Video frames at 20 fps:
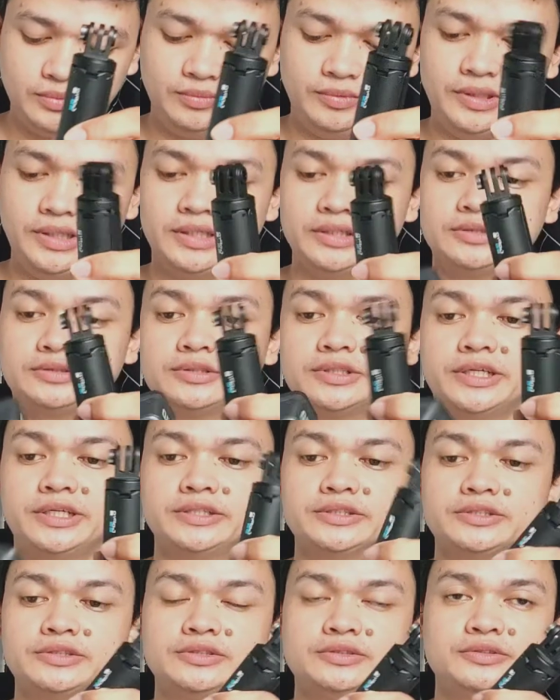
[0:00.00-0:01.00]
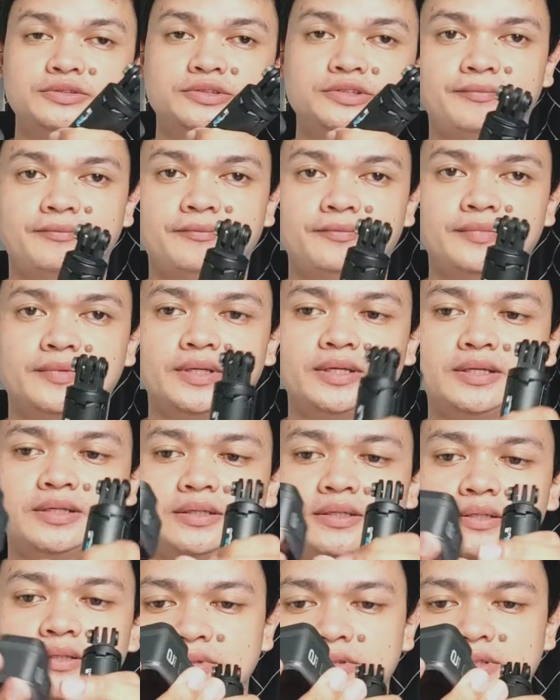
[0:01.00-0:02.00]
We can try to
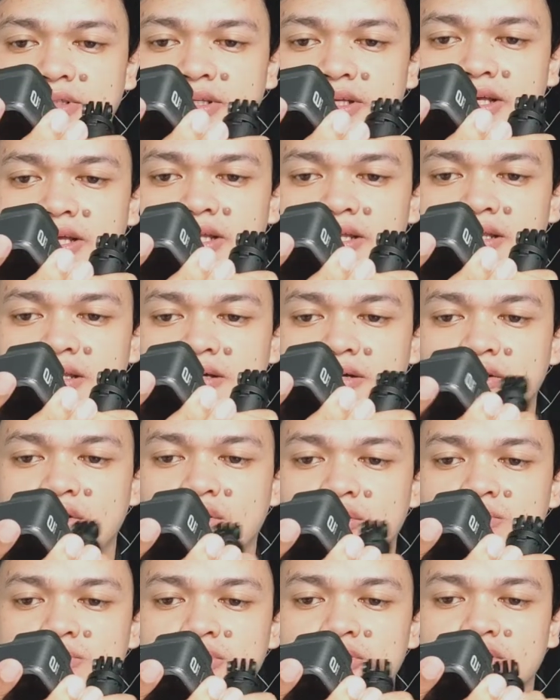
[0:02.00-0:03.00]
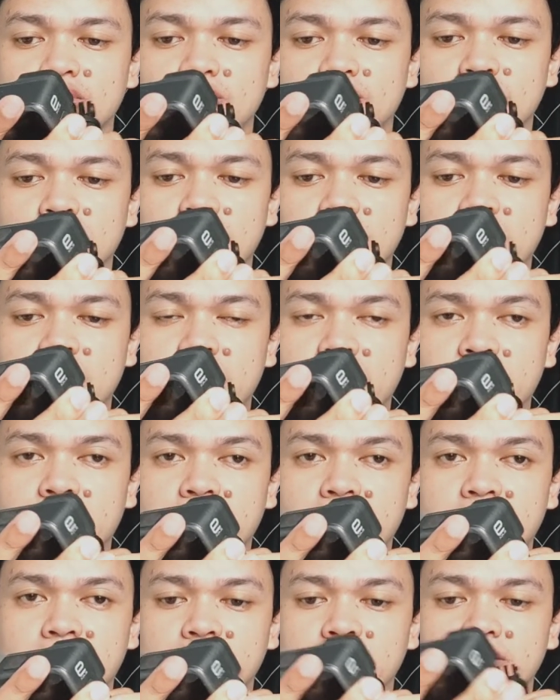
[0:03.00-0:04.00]
get the GoPro, and
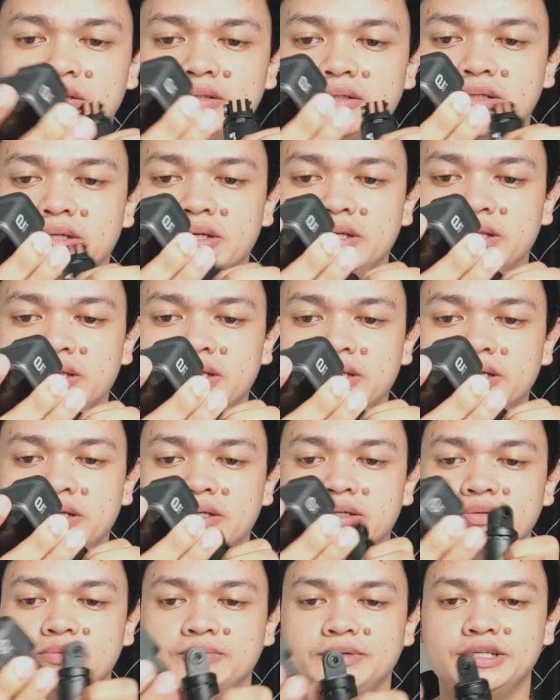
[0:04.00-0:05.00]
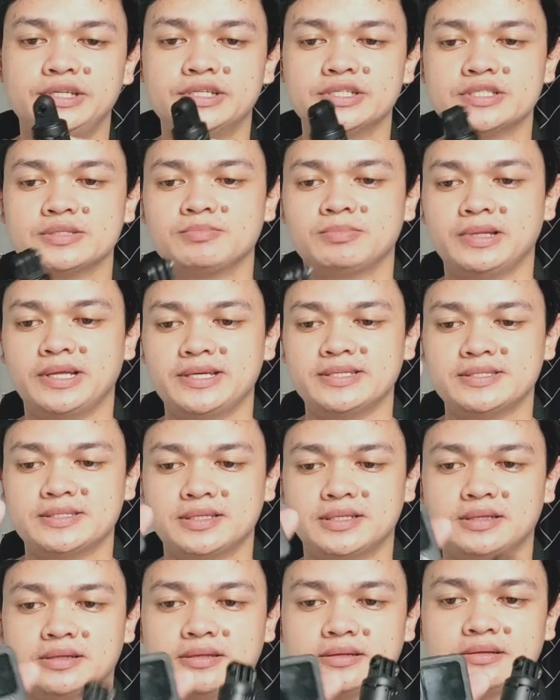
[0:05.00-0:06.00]
then I think we just
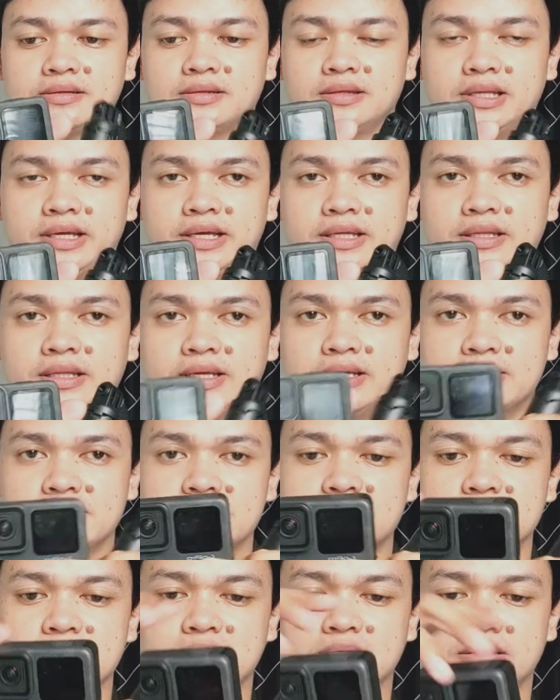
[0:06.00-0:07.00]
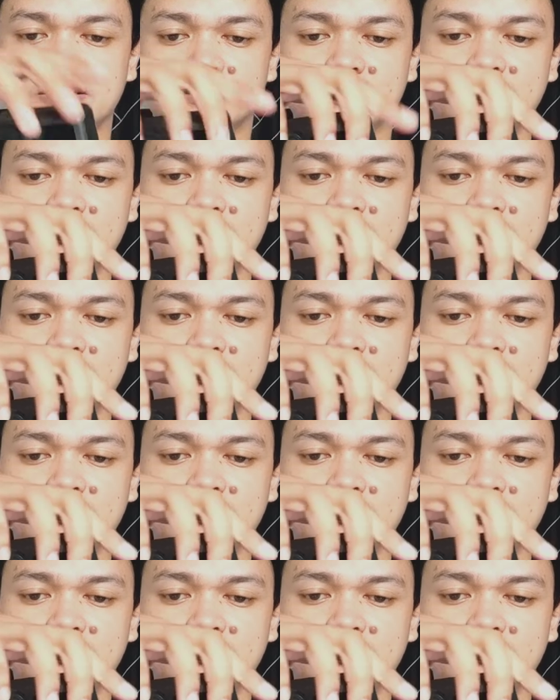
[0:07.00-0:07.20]
place it like this.